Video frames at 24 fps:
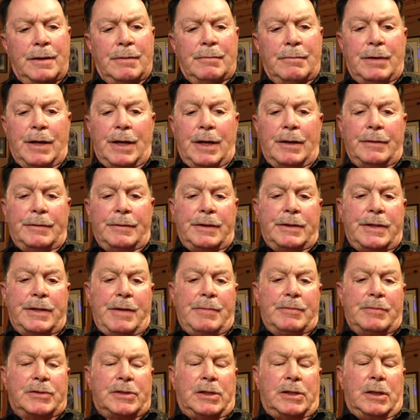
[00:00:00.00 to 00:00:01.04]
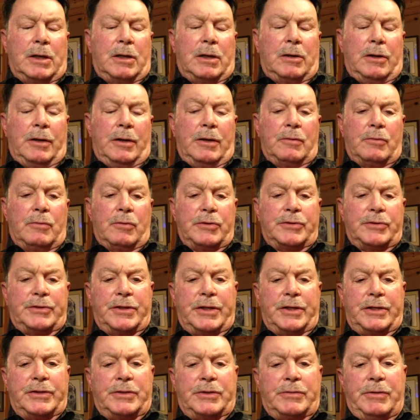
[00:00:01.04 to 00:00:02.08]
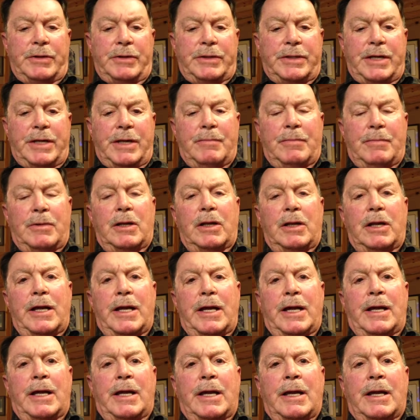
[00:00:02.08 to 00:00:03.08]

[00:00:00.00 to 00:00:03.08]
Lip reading: Well, the team is clearly the worst 6-3 team in the league,